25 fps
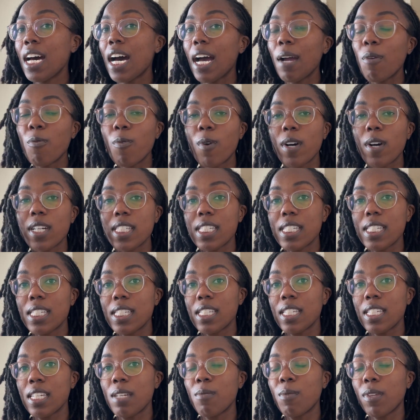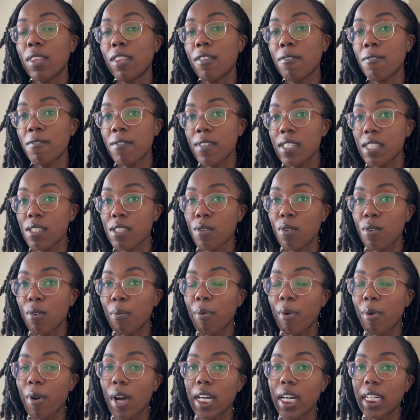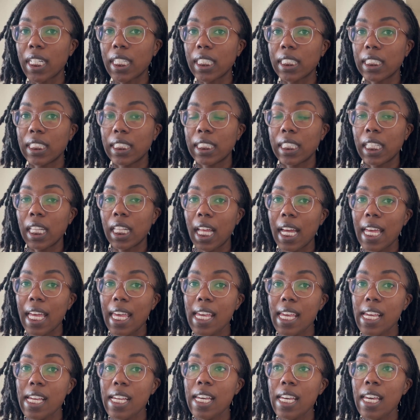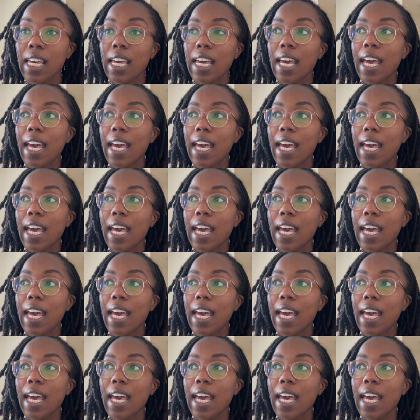I want to see what the physical product is like.